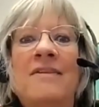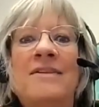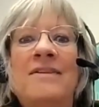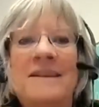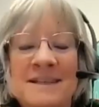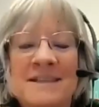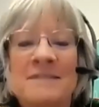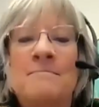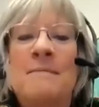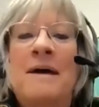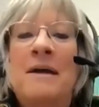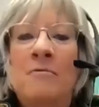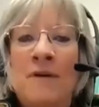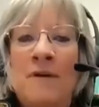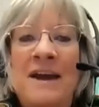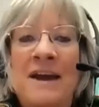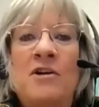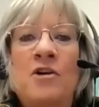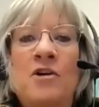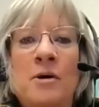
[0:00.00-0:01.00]
this is my
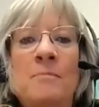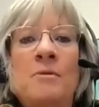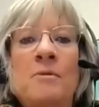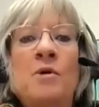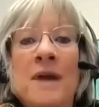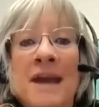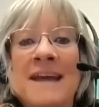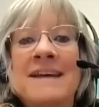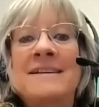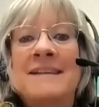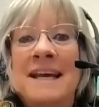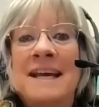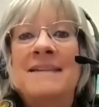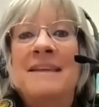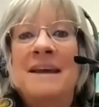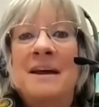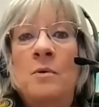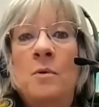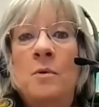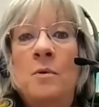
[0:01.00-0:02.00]
right arm you can't take
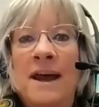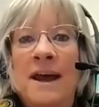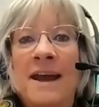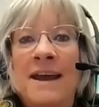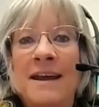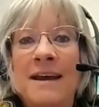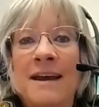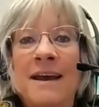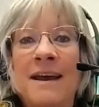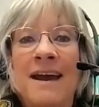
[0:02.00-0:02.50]
that away